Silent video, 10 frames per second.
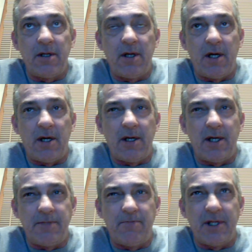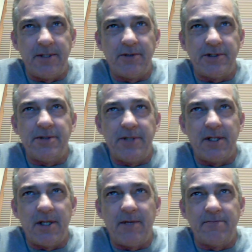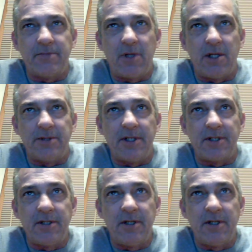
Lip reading: I believe it was the Vietnam conflict,